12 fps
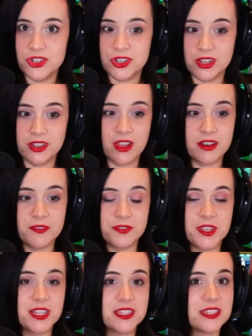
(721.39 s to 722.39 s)
a lot of
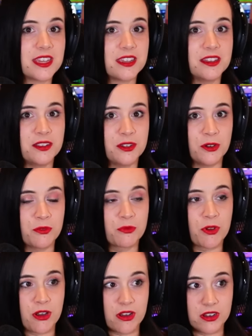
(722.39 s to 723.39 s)
things that can go
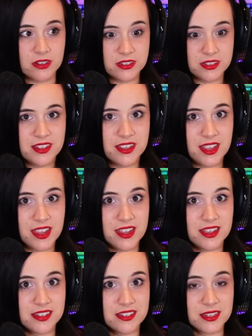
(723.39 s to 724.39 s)
wrong,
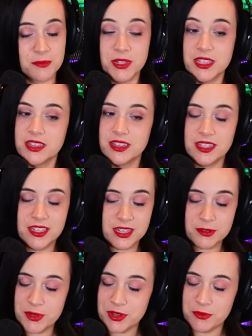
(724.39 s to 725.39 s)
and I'm a little
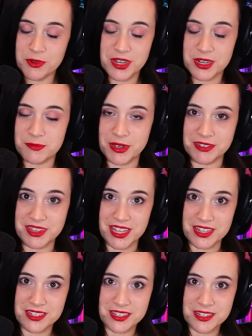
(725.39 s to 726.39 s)
bit worried about
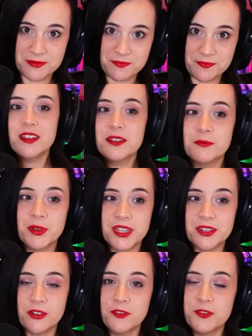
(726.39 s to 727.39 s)
that. But
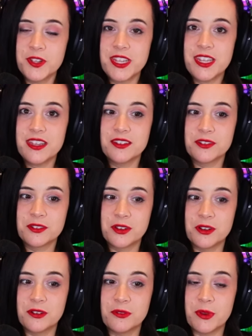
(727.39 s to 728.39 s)
hopefully it'll
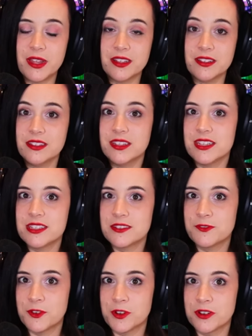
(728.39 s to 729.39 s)
go well, at least
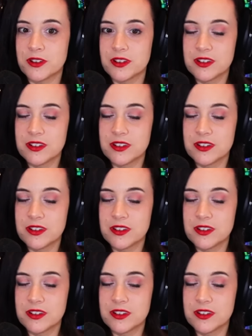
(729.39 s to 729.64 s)
for